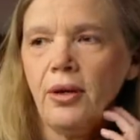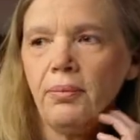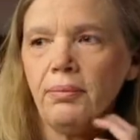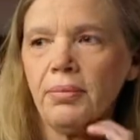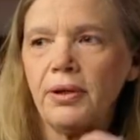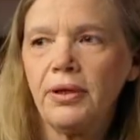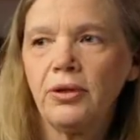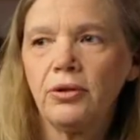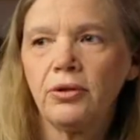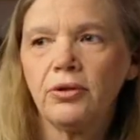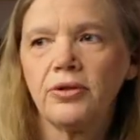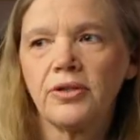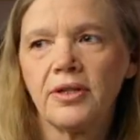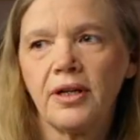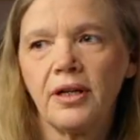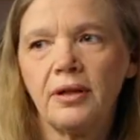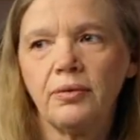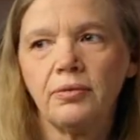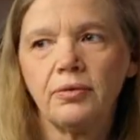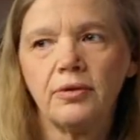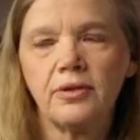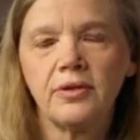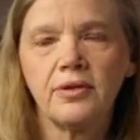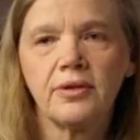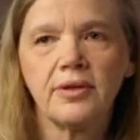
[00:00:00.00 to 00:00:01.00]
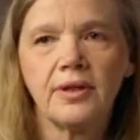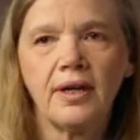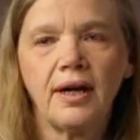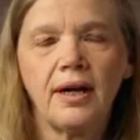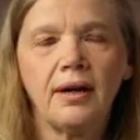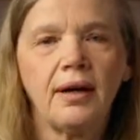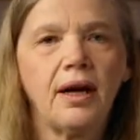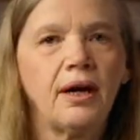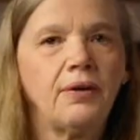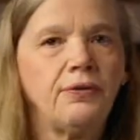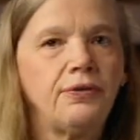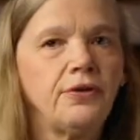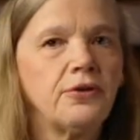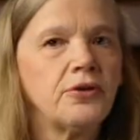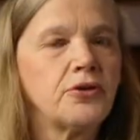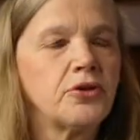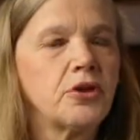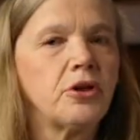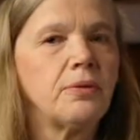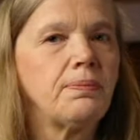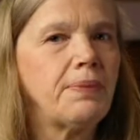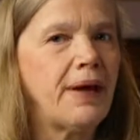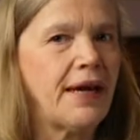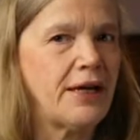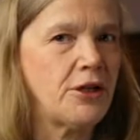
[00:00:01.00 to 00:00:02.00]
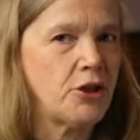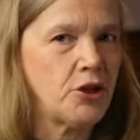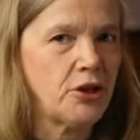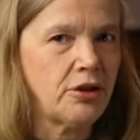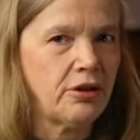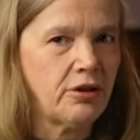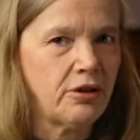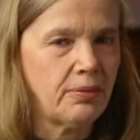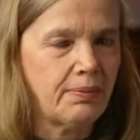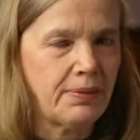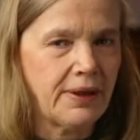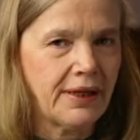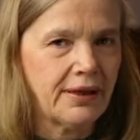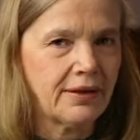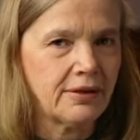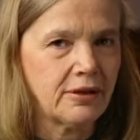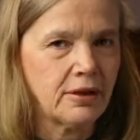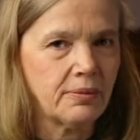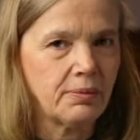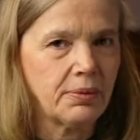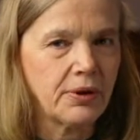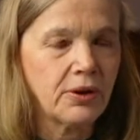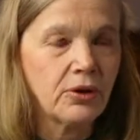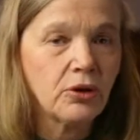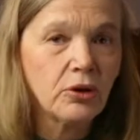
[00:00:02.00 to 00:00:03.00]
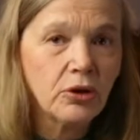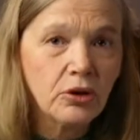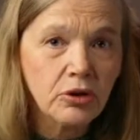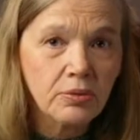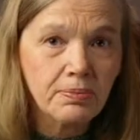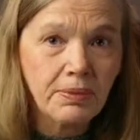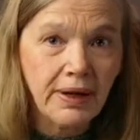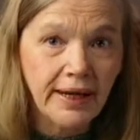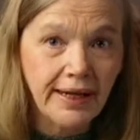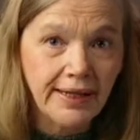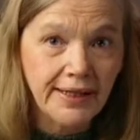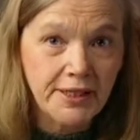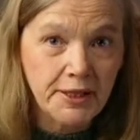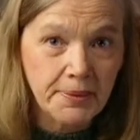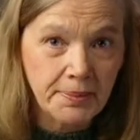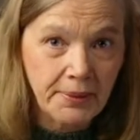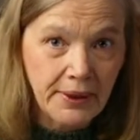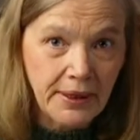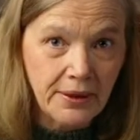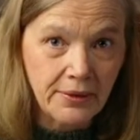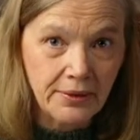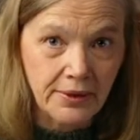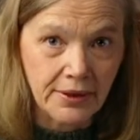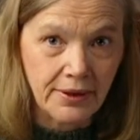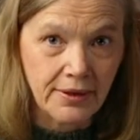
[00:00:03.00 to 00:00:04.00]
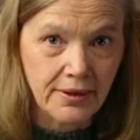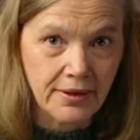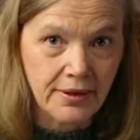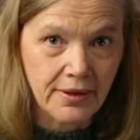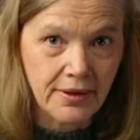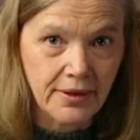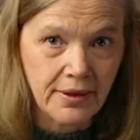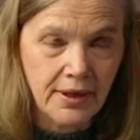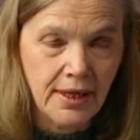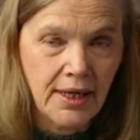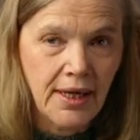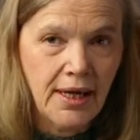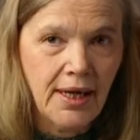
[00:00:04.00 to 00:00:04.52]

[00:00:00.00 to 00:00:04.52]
because I feel so passionate about it, because my experience